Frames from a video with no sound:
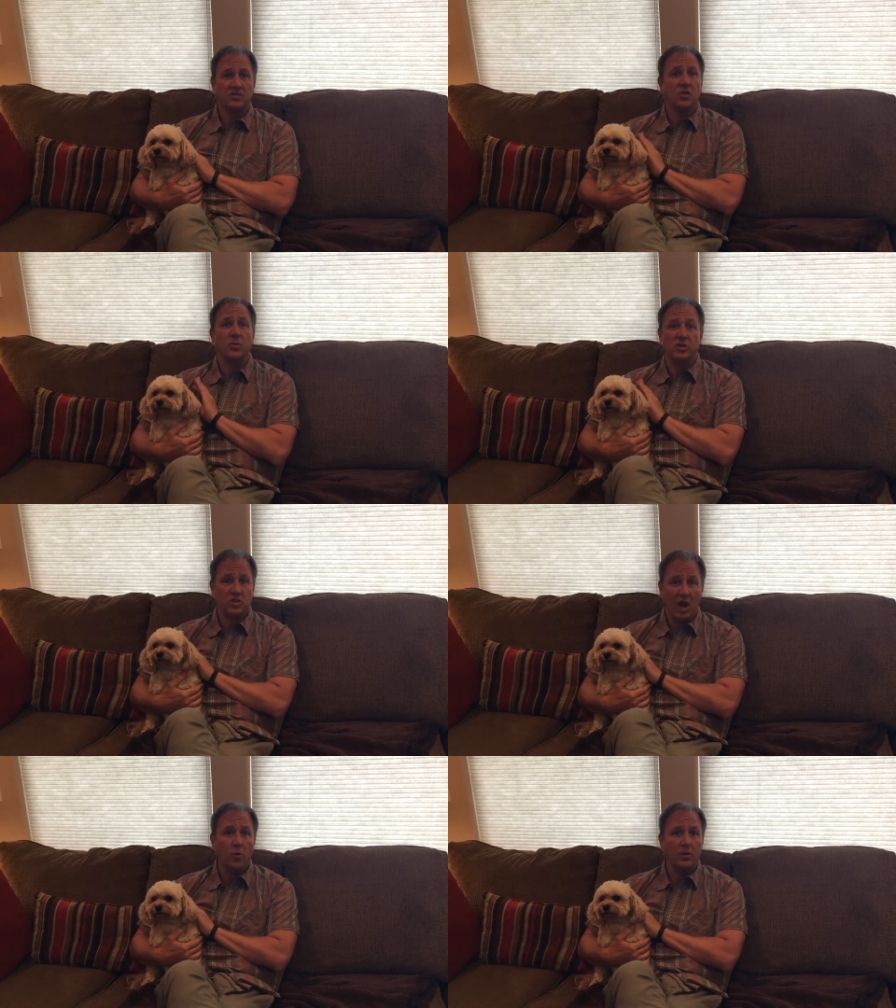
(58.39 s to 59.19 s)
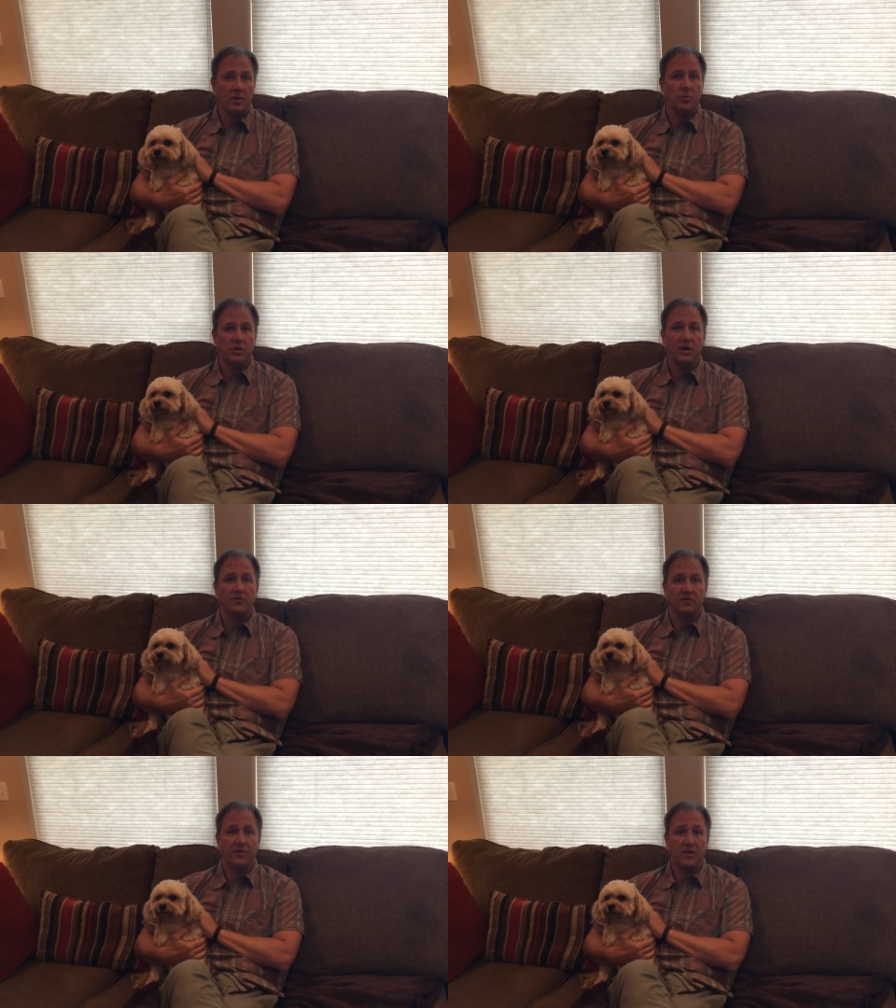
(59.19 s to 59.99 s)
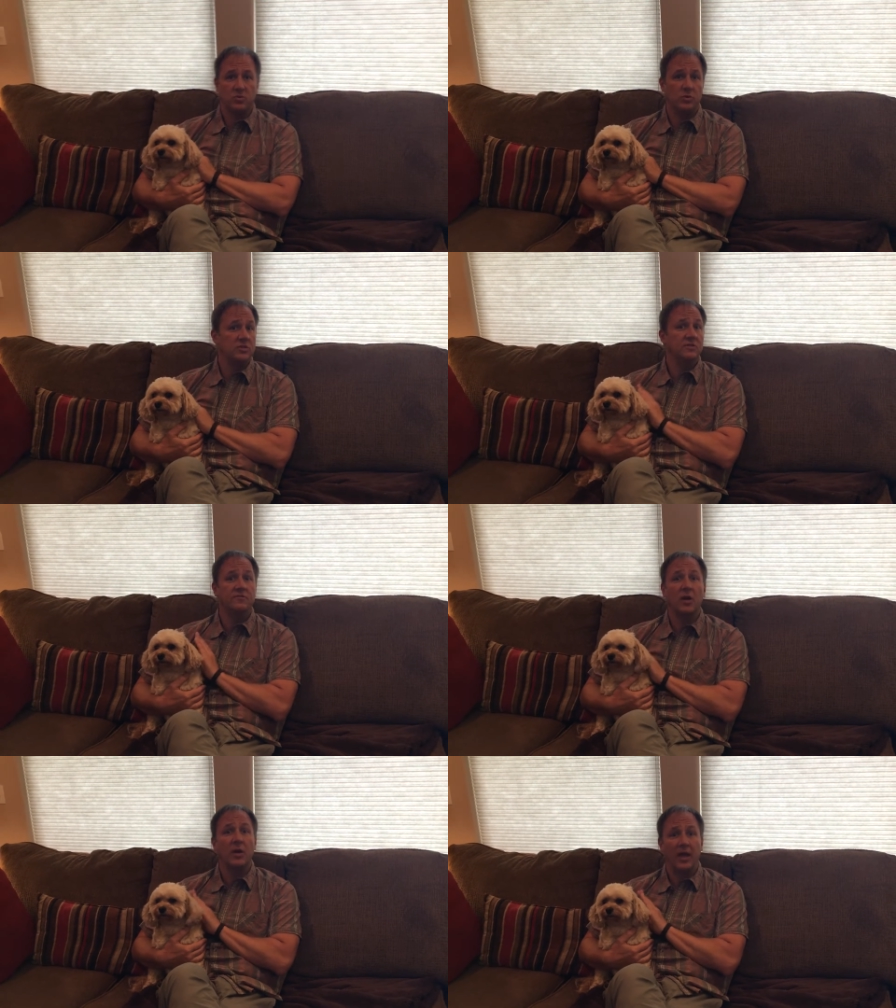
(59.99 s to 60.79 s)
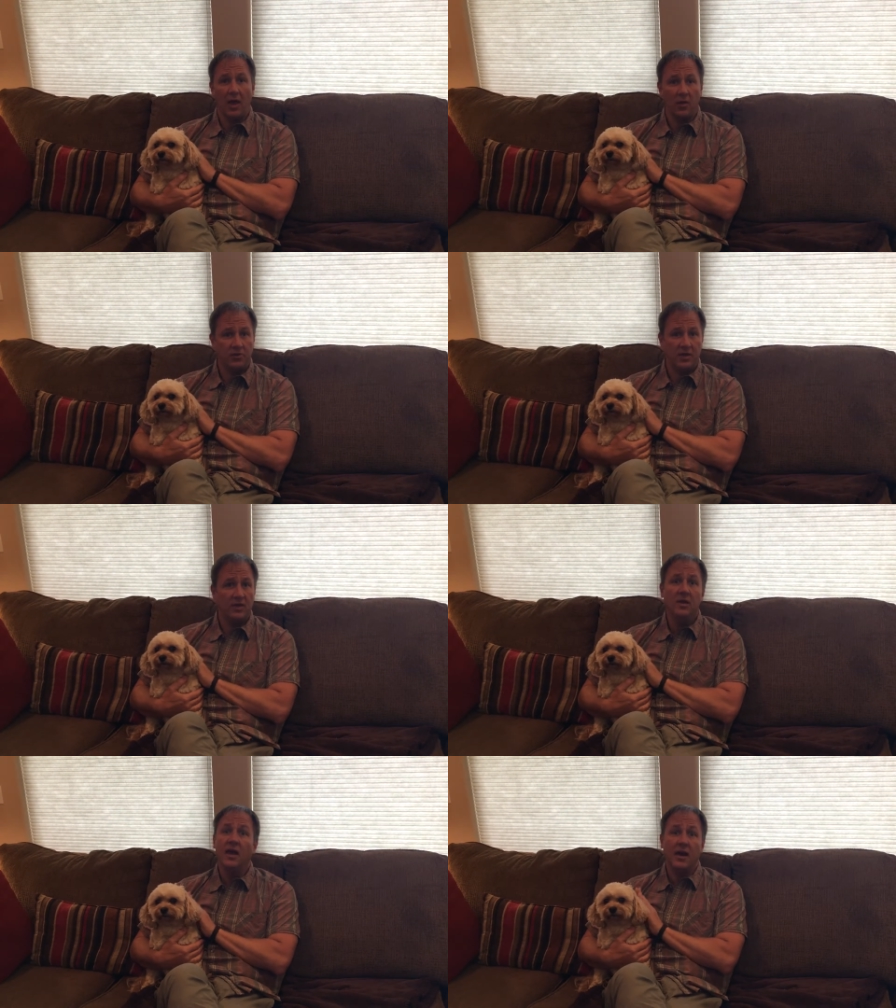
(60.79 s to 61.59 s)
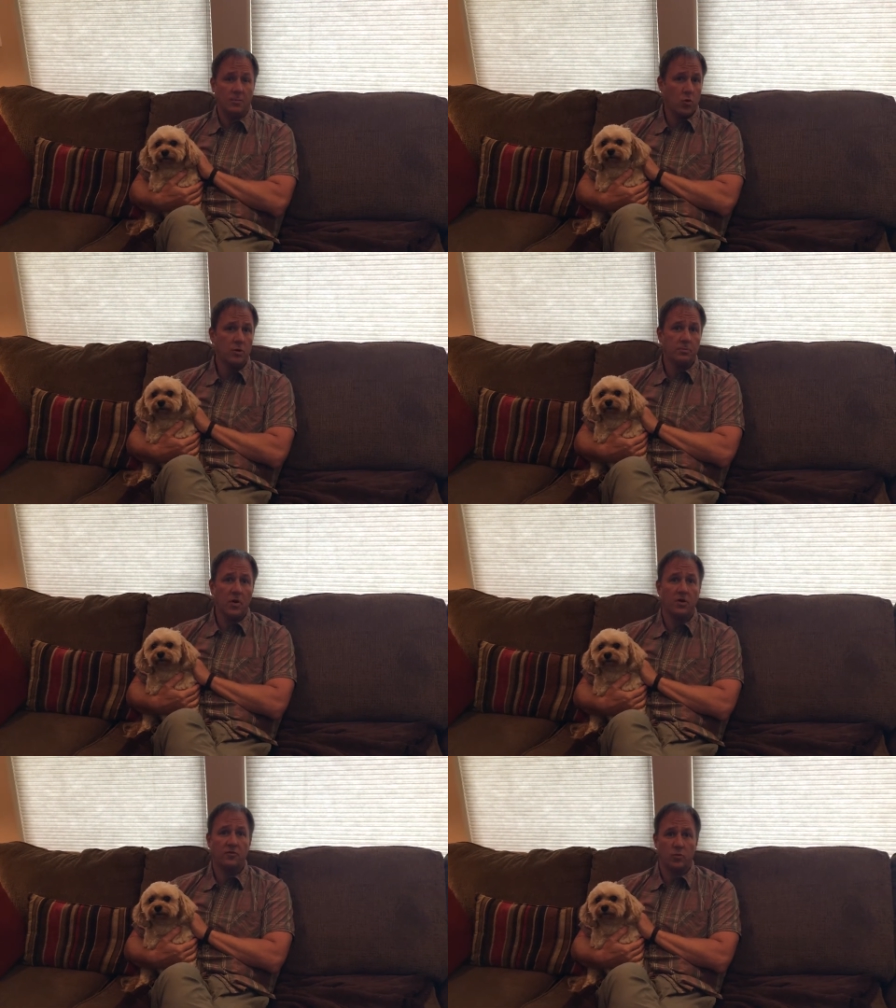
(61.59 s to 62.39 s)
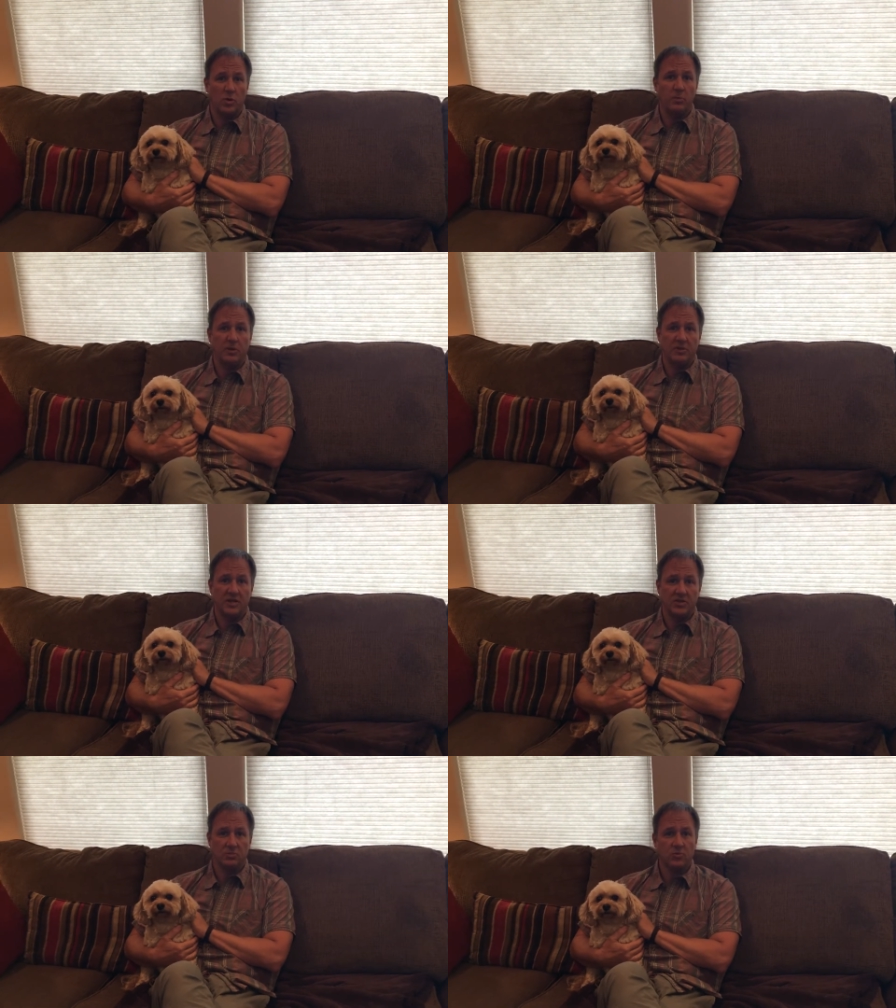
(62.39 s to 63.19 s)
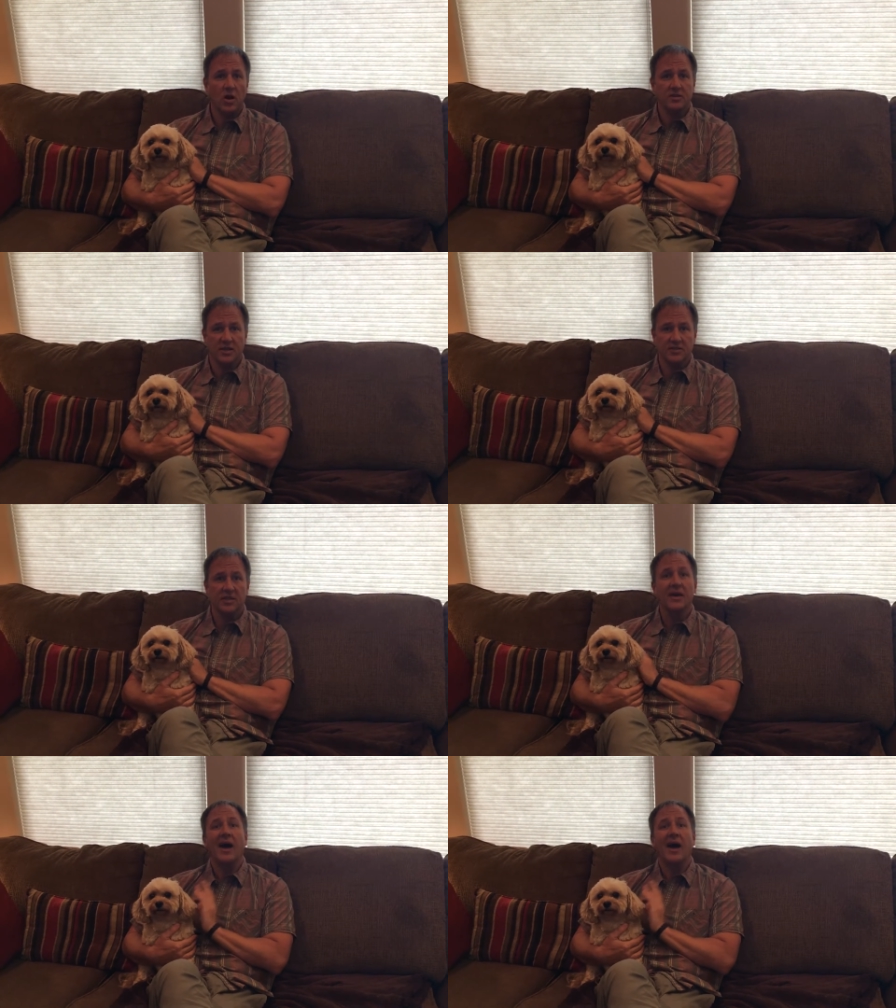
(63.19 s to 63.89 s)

And so we shower them with love and affection, which is a very healthy and important part of the rehabilitation process.